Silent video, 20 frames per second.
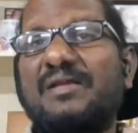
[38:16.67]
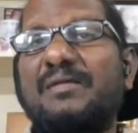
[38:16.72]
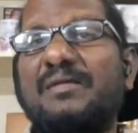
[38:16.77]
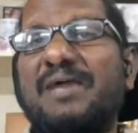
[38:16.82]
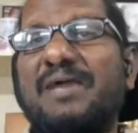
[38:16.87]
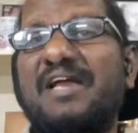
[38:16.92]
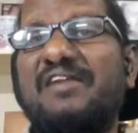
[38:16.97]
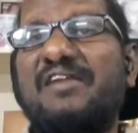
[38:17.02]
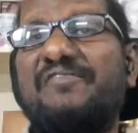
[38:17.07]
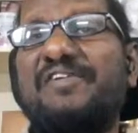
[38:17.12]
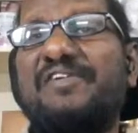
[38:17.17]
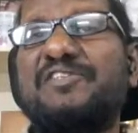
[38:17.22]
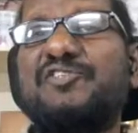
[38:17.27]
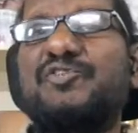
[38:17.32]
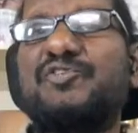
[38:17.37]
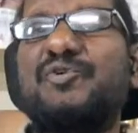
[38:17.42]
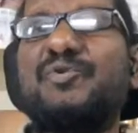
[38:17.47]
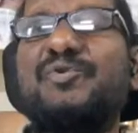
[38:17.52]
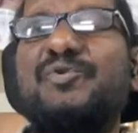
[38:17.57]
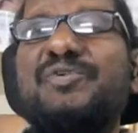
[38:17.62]

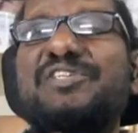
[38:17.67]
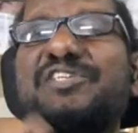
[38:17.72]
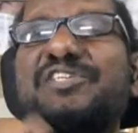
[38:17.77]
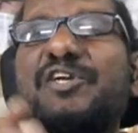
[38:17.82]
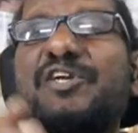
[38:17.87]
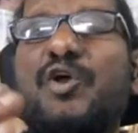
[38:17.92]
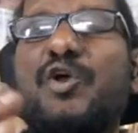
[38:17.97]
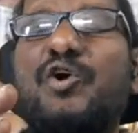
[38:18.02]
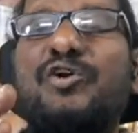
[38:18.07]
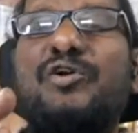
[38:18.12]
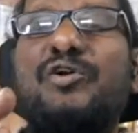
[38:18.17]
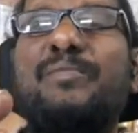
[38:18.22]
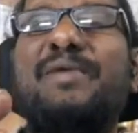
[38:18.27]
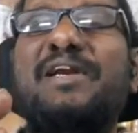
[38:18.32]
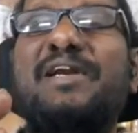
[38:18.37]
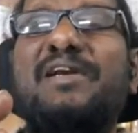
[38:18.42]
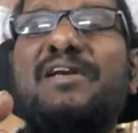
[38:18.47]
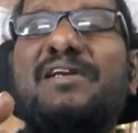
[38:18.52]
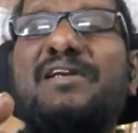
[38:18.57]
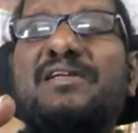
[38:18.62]
Manifesto is a
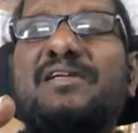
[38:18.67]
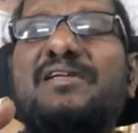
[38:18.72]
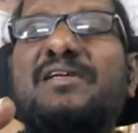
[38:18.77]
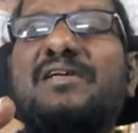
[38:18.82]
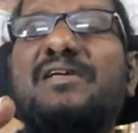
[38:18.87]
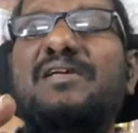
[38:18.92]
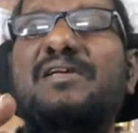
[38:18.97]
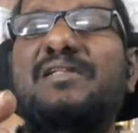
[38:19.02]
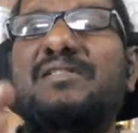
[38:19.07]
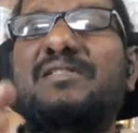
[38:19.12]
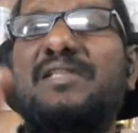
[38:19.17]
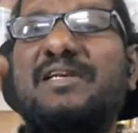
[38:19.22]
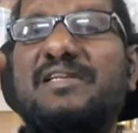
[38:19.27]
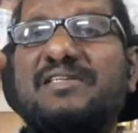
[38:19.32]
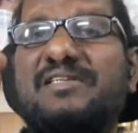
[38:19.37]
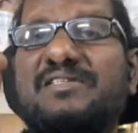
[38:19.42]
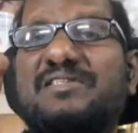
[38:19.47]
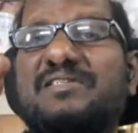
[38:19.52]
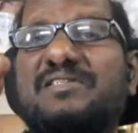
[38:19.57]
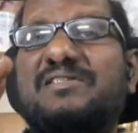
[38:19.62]
document that
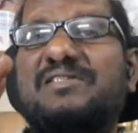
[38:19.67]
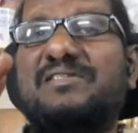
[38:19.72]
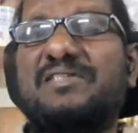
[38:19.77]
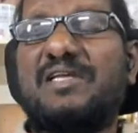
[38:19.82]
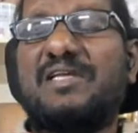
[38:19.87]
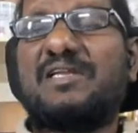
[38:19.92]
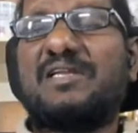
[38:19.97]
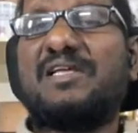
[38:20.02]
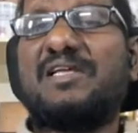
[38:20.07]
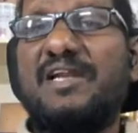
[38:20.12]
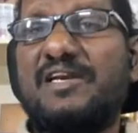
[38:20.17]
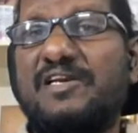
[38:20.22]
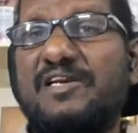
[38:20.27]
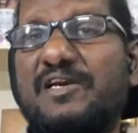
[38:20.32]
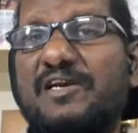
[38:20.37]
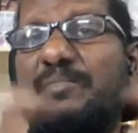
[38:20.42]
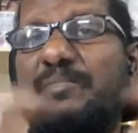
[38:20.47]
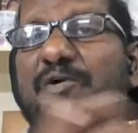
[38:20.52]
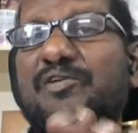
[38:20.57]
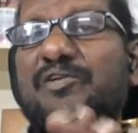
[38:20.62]
is
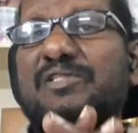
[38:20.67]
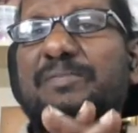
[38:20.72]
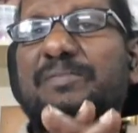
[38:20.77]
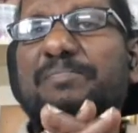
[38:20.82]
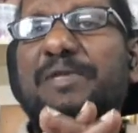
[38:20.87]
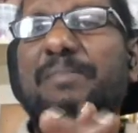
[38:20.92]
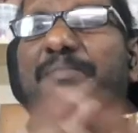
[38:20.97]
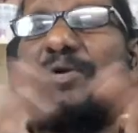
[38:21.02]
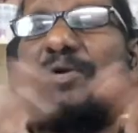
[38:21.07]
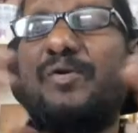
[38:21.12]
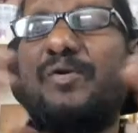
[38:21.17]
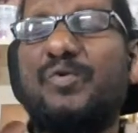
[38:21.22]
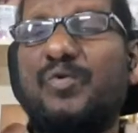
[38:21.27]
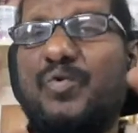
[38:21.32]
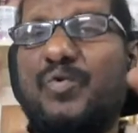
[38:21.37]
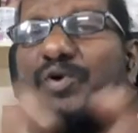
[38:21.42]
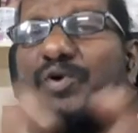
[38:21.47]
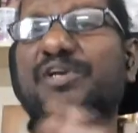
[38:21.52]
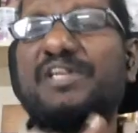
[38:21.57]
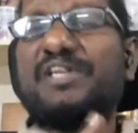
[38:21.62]
circulated among the people,
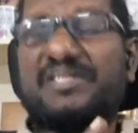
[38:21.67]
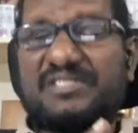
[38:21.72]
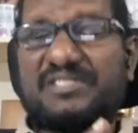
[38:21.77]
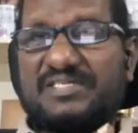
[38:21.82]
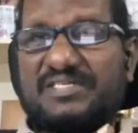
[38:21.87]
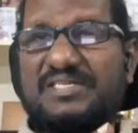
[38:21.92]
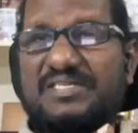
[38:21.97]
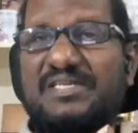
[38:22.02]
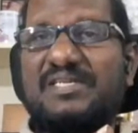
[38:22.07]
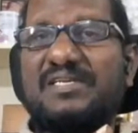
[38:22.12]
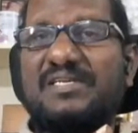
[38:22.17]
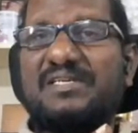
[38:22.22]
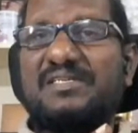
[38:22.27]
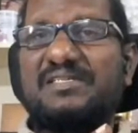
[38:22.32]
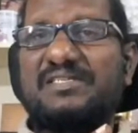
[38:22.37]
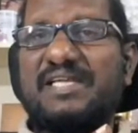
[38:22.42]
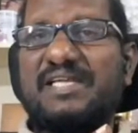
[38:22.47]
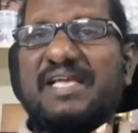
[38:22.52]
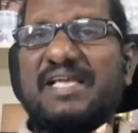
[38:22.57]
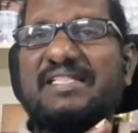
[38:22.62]
voters,
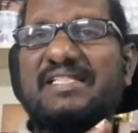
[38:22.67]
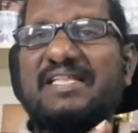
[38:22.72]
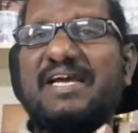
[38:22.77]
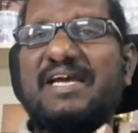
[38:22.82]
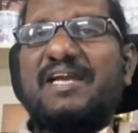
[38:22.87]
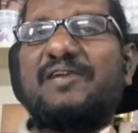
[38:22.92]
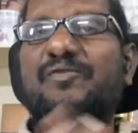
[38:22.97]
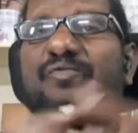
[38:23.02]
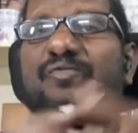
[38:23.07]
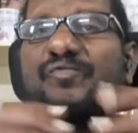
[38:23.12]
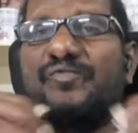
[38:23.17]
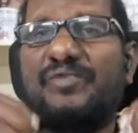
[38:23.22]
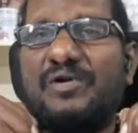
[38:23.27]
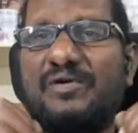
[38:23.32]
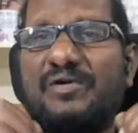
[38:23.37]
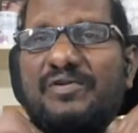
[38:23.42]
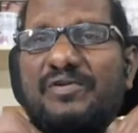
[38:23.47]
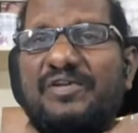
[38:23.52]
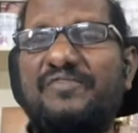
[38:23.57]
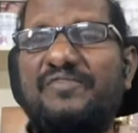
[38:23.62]
saying that
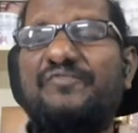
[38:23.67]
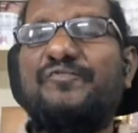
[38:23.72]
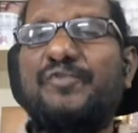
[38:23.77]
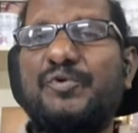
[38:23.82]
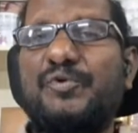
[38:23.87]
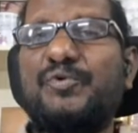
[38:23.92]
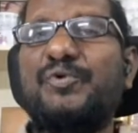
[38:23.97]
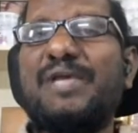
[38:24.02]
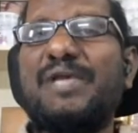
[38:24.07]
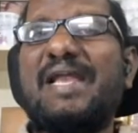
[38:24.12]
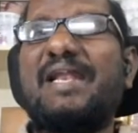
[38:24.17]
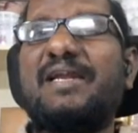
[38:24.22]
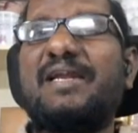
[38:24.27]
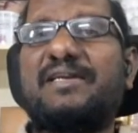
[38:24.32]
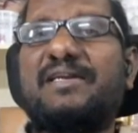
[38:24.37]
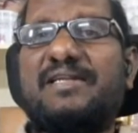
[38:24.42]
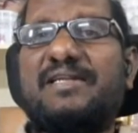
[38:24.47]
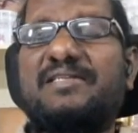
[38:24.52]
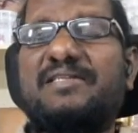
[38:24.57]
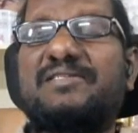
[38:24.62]
if you
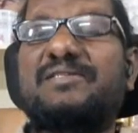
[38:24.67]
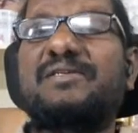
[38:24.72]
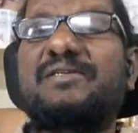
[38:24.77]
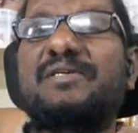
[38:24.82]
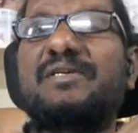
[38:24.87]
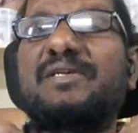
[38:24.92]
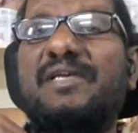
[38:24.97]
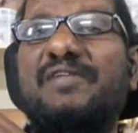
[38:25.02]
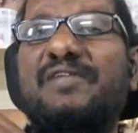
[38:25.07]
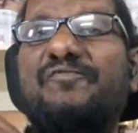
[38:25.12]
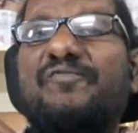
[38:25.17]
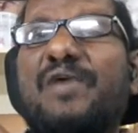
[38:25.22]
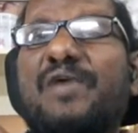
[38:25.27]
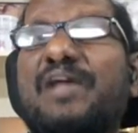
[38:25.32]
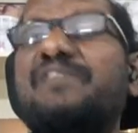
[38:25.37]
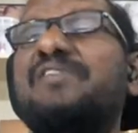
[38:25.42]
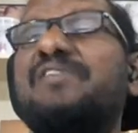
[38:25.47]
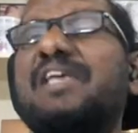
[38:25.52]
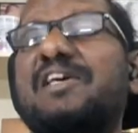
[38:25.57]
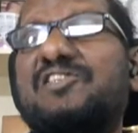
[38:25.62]
elect us in
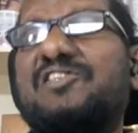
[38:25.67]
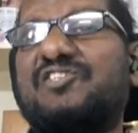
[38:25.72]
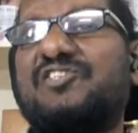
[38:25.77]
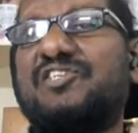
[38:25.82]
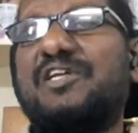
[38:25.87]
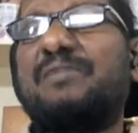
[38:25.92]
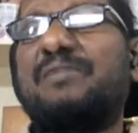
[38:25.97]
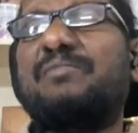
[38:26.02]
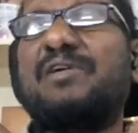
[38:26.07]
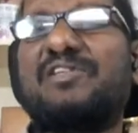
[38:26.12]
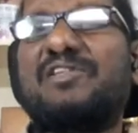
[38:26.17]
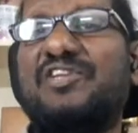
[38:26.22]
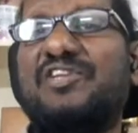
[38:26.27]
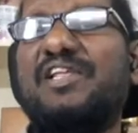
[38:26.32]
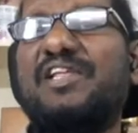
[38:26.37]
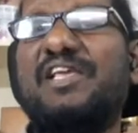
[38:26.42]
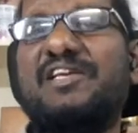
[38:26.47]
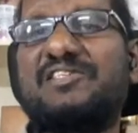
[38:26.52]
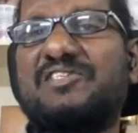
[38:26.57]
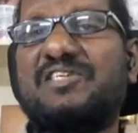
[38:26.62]
5 years term or
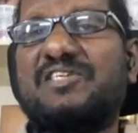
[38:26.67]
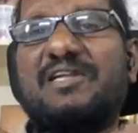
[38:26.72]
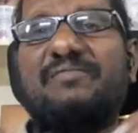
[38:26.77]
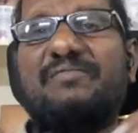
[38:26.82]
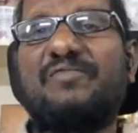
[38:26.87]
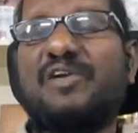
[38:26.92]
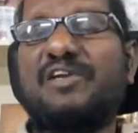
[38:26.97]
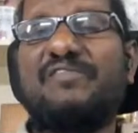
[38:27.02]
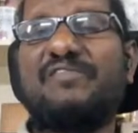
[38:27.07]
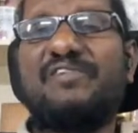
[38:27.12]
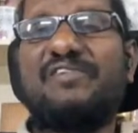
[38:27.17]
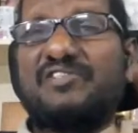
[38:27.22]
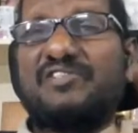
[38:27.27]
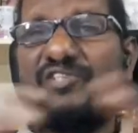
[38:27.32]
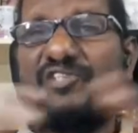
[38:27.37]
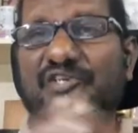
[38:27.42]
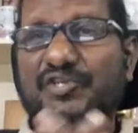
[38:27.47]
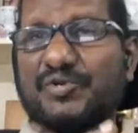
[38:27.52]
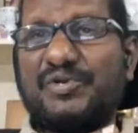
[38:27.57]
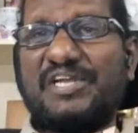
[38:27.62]
3 years term, whatever is
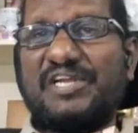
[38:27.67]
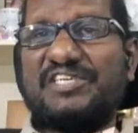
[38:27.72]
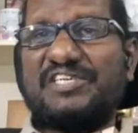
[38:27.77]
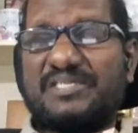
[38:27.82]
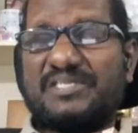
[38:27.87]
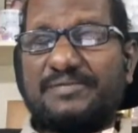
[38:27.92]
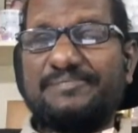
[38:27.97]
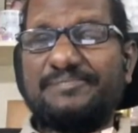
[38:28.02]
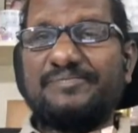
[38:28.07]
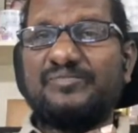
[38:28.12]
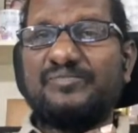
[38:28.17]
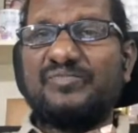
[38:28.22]
the duration,